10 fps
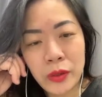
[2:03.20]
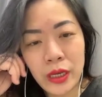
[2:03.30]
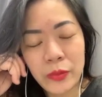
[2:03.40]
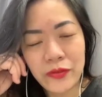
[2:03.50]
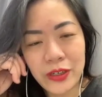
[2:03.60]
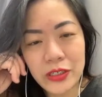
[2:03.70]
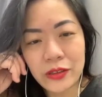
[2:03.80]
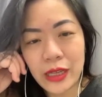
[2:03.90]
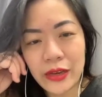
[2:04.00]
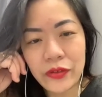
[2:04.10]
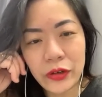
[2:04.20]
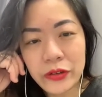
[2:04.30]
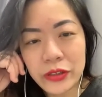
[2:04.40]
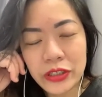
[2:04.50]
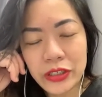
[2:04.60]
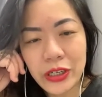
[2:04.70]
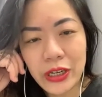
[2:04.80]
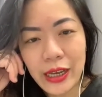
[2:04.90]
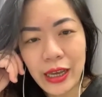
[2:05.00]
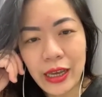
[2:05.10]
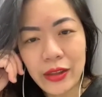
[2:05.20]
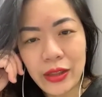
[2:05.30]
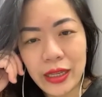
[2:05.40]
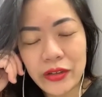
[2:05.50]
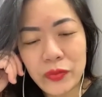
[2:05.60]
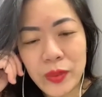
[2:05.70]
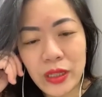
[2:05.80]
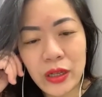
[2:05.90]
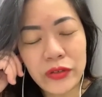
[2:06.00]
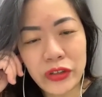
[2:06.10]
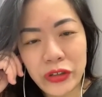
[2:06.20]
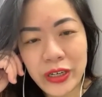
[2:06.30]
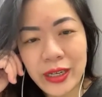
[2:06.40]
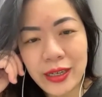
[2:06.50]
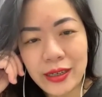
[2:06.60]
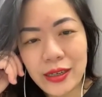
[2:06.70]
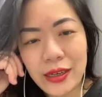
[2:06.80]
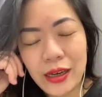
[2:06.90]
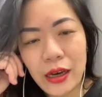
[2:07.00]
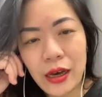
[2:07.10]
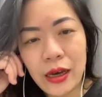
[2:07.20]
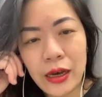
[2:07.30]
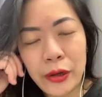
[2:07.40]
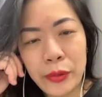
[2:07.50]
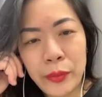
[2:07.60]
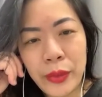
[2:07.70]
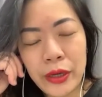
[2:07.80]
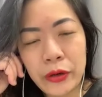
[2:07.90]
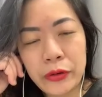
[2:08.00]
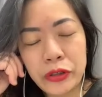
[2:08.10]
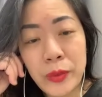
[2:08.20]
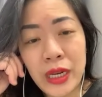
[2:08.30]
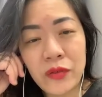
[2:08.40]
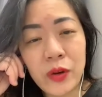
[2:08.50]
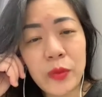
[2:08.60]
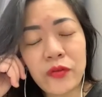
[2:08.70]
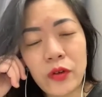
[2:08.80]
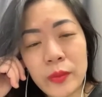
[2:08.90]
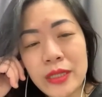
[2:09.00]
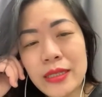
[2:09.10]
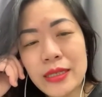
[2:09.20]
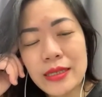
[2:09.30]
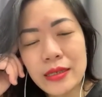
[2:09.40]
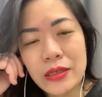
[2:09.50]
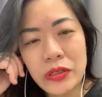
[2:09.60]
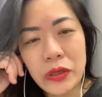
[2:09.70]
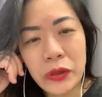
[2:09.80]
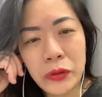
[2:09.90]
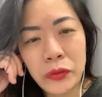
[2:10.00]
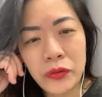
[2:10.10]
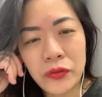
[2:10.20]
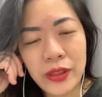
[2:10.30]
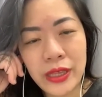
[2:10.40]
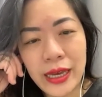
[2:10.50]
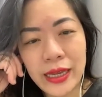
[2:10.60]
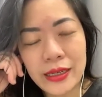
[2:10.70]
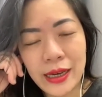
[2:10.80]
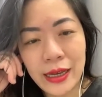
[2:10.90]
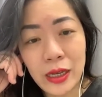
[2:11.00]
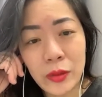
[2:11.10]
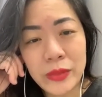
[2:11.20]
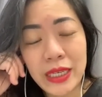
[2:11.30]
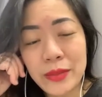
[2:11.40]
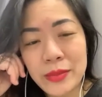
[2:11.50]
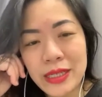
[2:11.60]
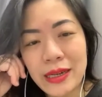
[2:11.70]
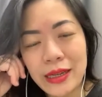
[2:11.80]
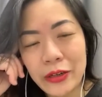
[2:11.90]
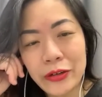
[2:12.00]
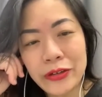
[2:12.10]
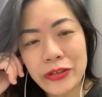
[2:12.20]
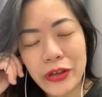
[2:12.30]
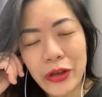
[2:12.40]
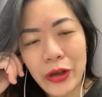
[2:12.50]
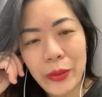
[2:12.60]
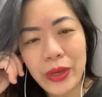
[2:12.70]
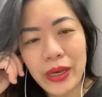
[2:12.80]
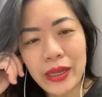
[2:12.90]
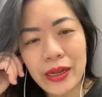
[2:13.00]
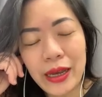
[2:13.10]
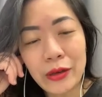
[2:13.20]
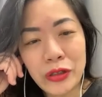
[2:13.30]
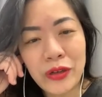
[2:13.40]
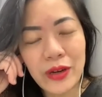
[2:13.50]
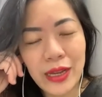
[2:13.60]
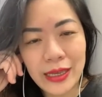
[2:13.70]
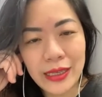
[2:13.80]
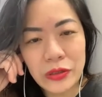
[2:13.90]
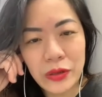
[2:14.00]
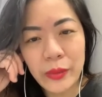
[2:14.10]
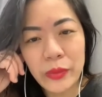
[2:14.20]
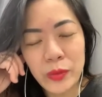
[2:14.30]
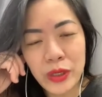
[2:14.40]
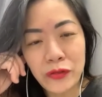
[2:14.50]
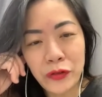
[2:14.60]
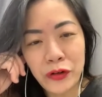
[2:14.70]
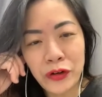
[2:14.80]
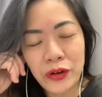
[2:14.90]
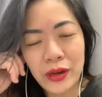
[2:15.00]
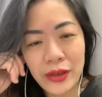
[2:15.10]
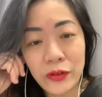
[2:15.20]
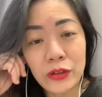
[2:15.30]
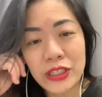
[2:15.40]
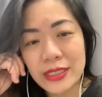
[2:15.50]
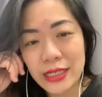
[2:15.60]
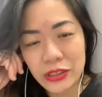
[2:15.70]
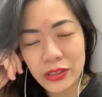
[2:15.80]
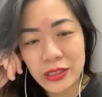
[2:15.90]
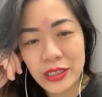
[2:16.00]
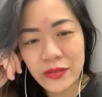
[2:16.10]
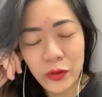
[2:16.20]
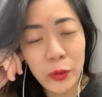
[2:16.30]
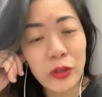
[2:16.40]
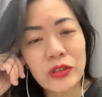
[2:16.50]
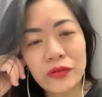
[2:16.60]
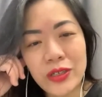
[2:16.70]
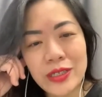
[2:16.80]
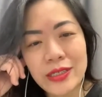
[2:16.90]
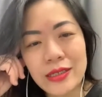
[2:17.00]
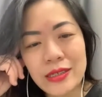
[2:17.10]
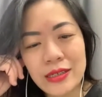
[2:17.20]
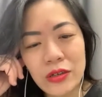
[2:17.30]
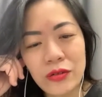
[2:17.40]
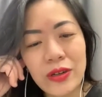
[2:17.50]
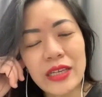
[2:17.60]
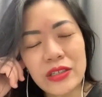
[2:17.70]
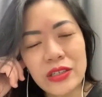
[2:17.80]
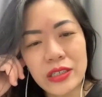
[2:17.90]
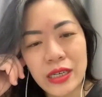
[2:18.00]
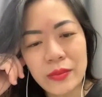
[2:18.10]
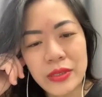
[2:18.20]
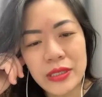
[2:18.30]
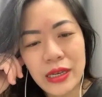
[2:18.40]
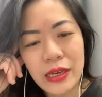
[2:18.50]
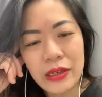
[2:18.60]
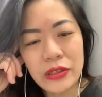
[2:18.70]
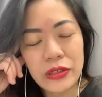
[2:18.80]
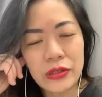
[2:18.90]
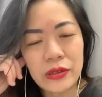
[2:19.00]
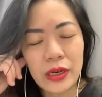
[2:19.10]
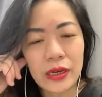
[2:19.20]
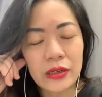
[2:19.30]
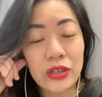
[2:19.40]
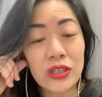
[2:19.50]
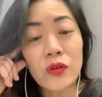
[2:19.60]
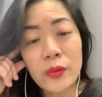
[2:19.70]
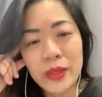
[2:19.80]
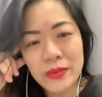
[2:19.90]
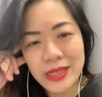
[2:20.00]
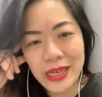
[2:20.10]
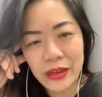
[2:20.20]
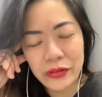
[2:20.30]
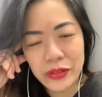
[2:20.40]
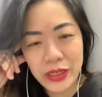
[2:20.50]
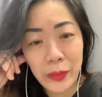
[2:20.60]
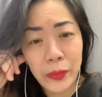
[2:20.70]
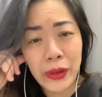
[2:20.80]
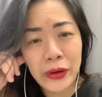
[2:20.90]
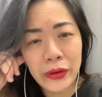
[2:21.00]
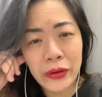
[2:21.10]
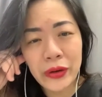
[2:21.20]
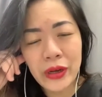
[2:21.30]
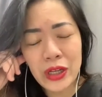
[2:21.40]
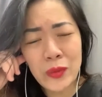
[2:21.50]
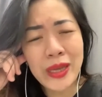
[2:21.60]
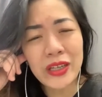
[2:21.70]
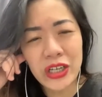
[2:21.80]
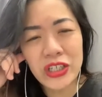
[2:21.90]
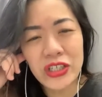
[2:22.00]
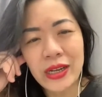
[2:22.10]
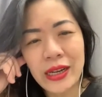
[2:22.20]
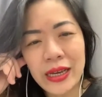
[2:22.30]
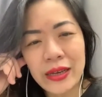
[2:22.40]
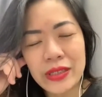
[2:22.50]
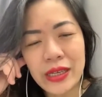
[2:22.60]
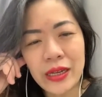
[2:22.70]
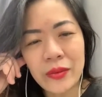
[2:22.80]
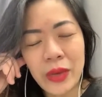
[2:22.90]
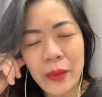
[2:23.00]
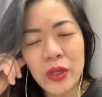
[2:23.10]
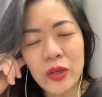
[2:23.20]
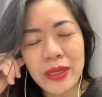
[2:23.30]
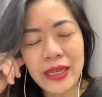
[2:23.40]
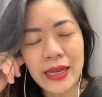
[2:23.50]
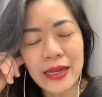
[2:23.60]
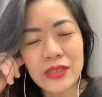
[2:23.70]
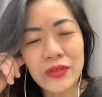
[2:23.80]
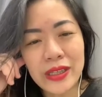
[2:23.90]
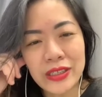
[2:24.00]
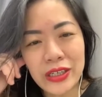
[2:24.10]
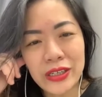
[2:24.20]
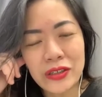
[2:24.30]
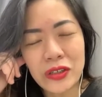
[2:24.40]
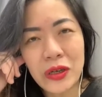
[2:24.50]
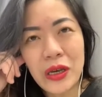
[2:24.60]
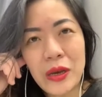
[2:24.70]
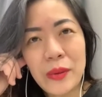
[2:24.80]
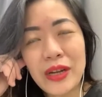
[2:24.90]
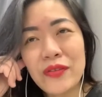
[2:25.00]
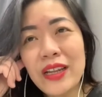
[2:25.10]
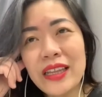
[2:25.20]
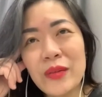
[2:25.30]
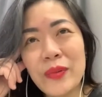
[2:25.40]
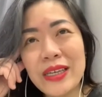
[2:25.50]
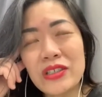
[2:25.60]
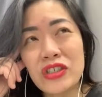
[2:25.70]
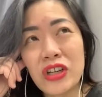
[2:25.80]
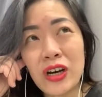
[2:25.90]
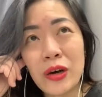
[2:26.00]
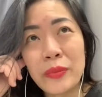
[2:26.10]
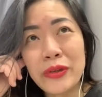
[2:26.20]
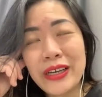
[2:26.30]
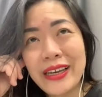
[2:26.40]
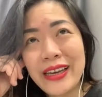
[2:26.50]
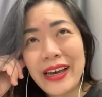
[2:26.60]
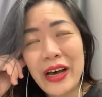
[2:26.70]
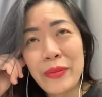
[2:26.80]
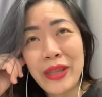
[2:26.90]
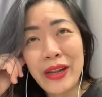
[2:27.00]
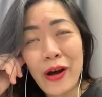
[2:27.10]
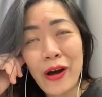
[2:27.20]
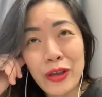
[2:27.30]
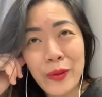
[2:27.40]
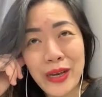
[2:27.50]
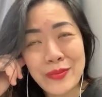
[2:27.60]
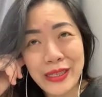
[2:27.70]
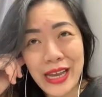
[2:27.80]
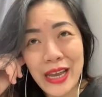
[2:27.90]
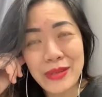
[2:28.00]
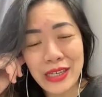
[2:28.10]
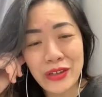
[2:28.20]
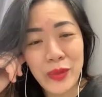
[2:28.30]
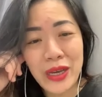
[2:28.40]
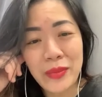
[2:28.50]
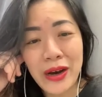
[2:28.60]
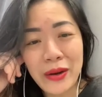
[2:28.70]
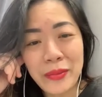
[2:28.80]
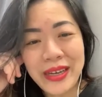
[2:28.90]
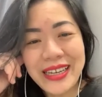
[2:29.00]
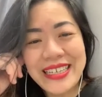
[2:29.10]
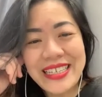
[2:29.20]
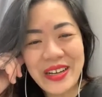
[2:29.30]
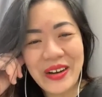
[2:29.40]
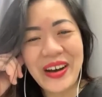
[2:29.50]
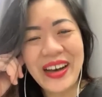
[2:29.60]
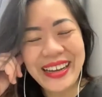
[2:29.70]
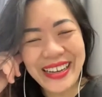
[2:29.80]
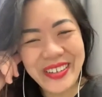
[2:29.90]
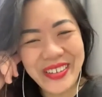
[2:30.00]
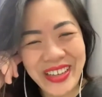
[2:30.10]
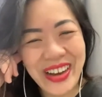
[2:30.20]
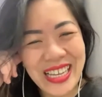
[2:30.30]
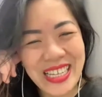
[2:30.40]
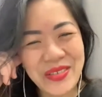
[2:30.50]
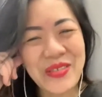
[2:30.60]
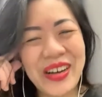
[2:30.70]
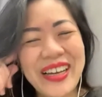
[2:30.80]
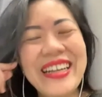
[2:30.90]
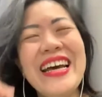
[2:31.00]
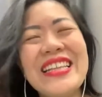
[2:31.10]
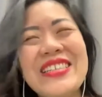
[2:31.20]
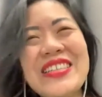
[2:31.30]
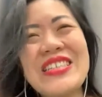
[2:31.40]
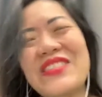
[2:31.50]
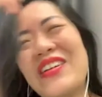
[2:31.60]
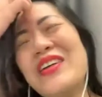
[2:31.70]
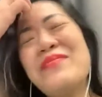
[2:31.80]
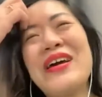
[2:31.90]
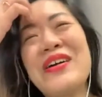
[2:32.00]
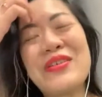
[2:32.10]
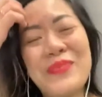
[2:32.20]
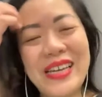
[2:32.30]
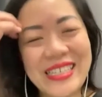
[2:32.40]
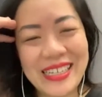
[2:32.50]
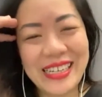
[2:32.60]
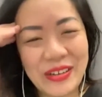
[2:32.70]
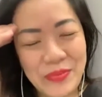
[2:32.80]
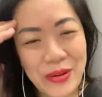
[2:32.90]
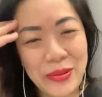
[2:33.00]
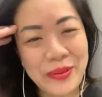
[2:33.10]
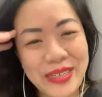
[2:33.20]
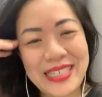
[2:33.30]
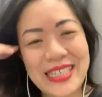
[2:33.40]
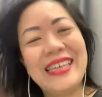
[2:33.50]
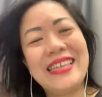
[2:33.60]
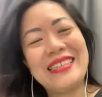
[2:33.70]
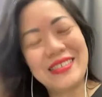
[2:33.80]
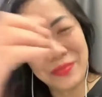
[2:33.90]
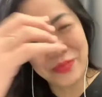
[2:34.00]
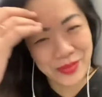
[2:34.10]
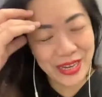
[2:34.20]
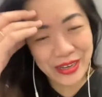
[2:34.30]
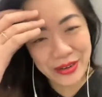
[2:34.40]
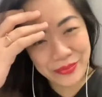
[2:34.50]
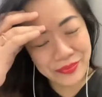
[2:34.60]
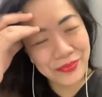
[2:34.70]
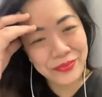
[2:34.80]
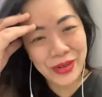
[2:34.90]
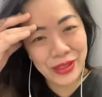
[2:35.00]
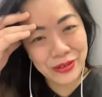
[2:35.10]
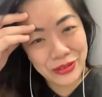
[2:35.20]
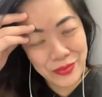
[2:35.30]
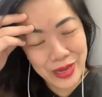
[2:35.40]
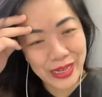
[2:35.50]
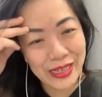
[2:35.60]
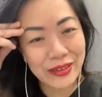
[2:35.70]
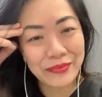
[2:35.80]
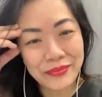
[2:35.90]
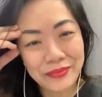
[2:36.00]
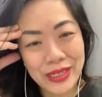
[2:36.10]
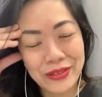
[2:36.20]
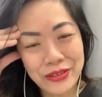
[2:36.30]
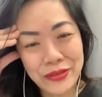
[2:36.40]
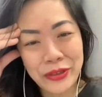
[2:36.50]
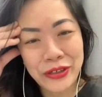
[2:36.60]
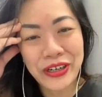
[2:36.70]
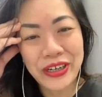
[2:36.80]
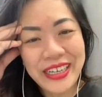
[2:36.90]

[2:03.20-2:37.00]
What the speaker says: a professional life coach, and that gives me a lot of joy. I coach mainly for performance, so for that I help teams and leaders. But I also have clients who come to me for life coaching sessions for personal reasons. So relationships, to transform themselves, to get better, make a change in their lives. And I'm happy to be a catalyst for that change. But I feel like the biggest job that occupies my time is actually being a mom. So when you ask me what to describe my occupation, I'd probably say it's being a mother to many and a mentor to more.